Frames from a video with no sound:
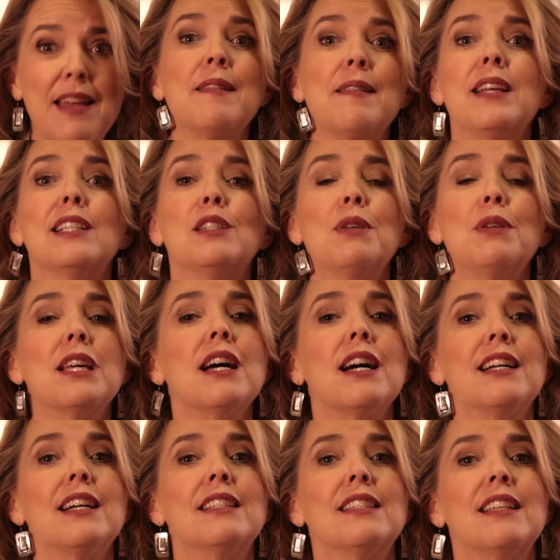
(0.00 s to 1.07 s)
is
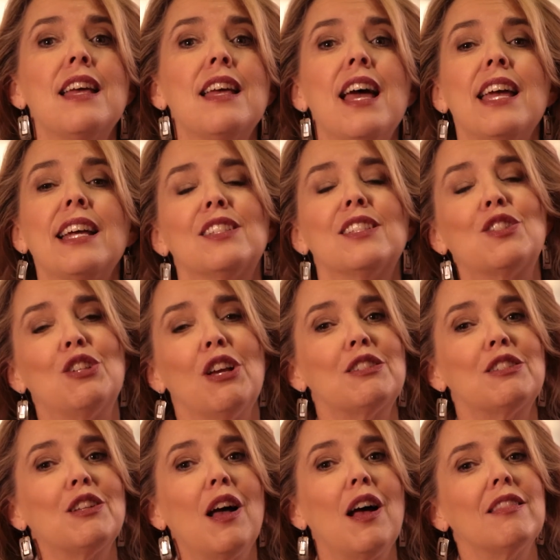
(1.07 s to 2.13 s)
because it's
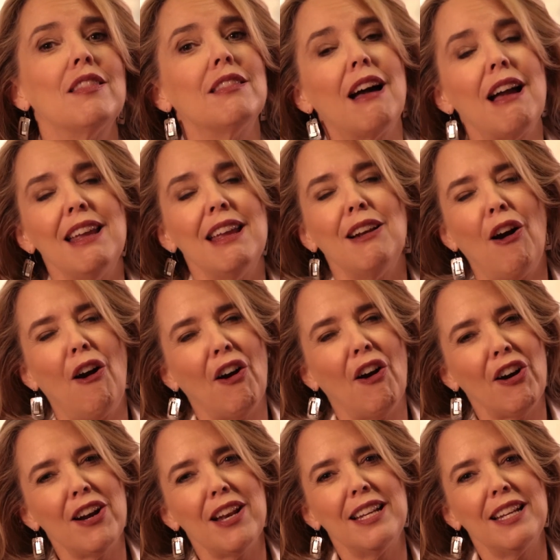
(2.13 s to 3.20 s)
just a
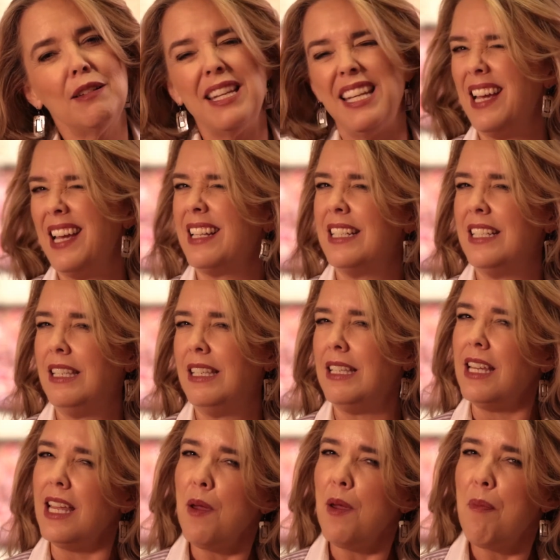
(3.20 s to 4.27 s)
light-hearted yet
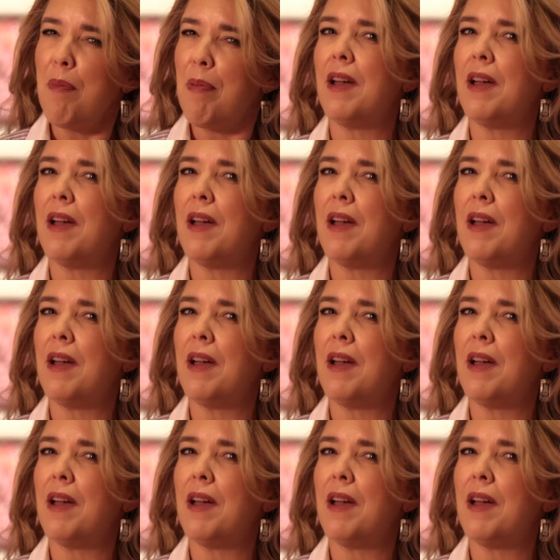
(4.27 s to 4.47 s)
deep